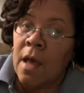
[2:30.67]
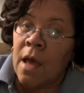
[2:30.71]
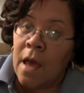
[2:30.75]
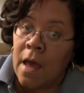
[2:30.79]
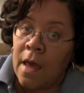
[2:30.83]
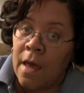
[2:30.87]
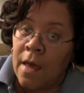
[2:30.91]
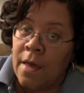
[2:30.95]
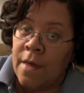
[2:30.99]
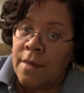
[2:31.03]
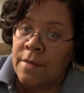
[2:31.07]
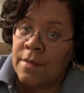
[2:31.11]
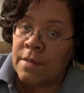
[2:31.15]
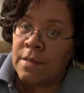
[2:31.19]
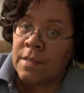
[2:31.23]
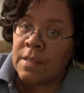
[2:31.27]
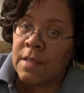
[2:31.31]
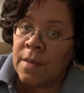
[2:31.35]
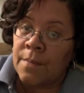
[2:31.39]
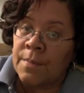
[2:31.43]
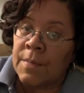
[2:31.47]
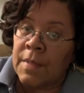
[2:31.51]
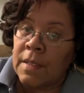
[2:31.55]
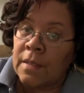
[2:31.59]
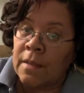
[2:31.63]
and
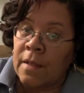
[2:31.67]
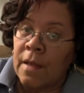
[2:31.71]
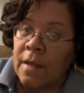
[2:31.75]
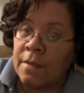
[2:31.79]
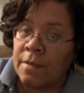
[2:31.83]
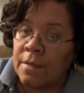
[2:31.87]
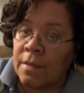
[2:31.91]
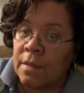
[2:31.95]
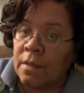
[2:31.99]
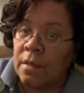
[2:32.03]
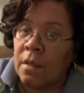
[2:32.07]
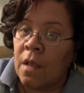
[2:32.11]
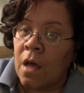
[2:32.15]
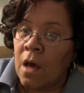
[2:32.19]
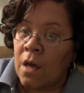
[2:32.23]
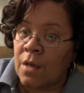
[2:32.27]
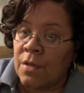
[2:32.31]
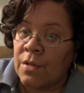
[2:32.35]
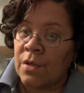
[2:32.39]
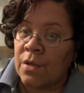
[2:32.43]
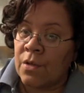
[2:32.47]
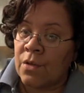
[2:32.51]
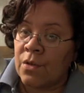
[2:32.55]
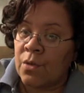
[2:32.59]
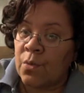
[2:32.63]
something like the
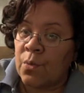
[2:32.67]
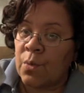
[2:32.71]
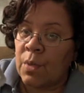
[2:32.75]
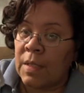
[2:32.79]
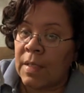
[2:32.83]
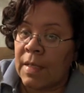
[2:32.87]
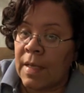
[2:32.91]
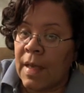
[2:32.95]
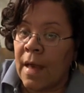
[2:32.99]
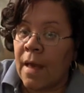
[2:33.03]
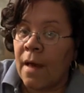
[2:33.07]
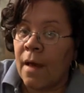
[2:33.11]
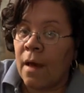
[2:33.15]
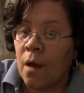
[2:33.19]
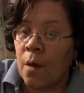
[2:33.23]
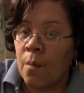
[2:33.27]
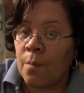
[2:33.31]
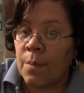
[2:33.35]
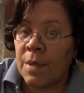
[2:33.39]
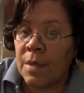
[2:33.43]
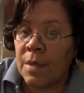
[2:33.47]
glossers really help.